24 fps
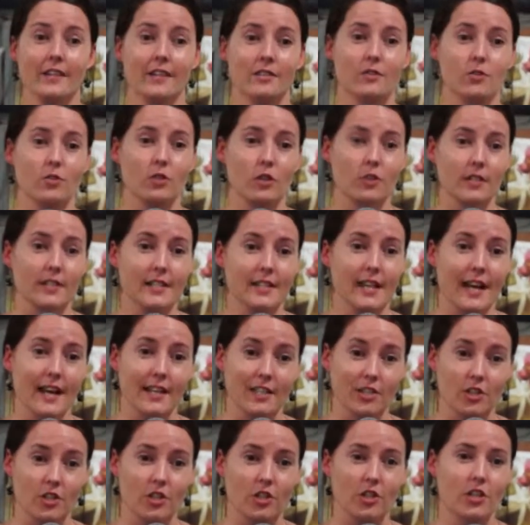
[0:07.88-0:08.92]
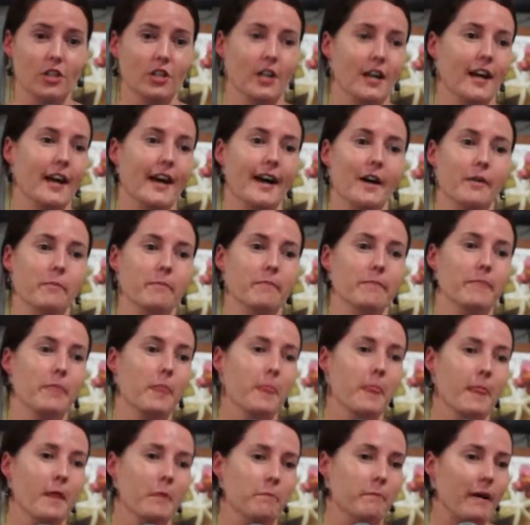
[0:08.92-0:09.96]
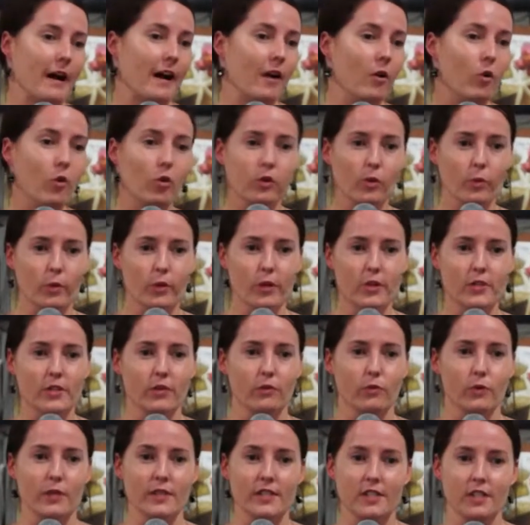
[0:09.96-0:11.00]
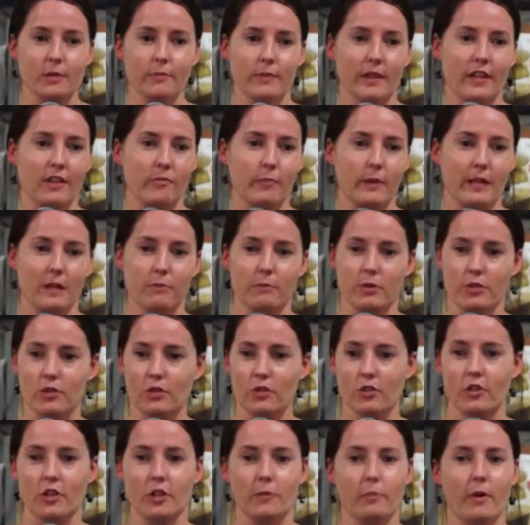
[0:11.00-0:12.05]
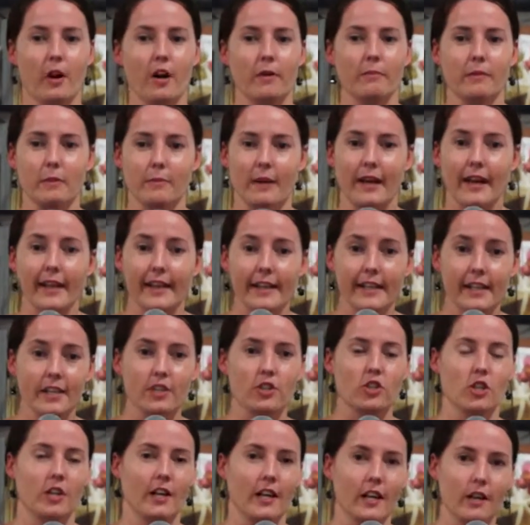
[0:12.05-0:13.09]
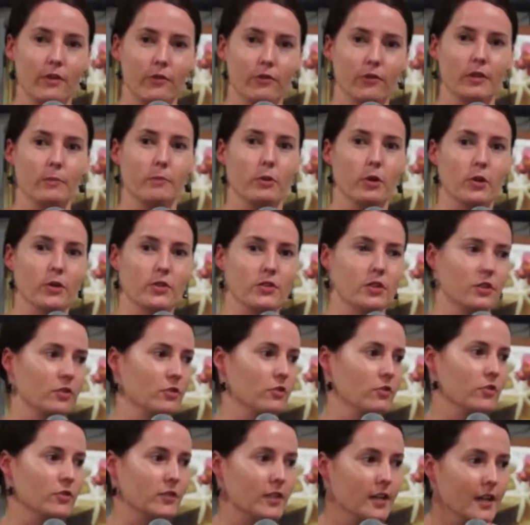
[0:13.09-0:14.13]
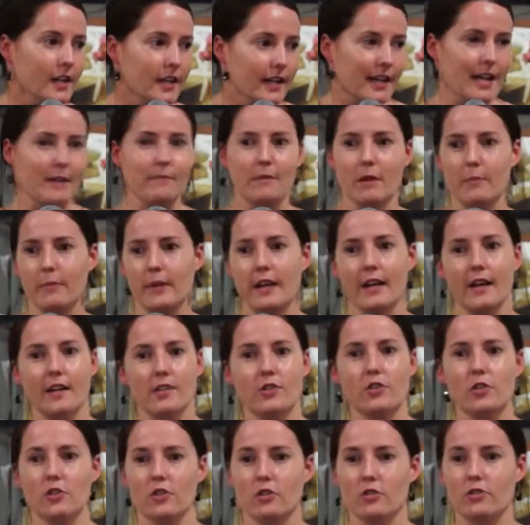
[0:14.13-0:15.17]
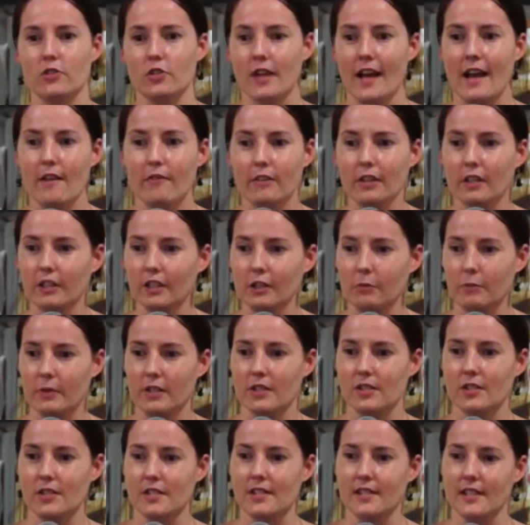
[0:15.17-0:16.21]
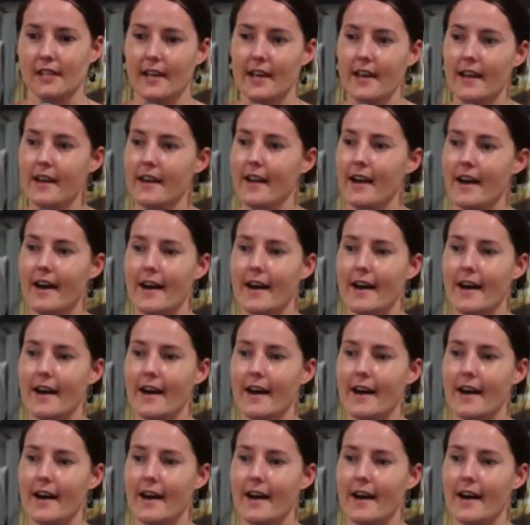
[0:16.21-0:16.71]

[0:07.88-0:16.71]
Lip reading: and so touched by all the words of wisdom that have been bestowed upon me by each and every person who's come up here to have a little bit to say.